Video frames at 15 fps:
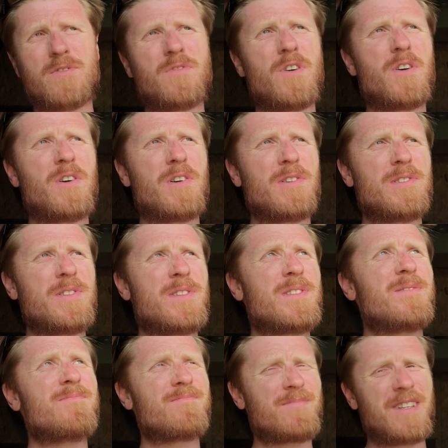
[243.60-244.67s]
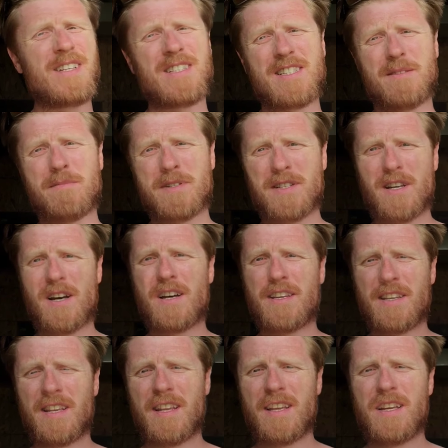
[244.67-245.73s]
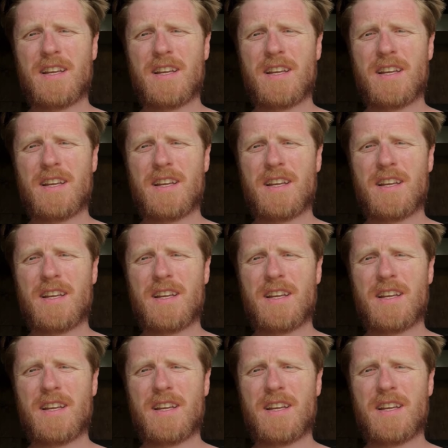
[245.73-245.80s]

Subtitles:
as far as getting some sun.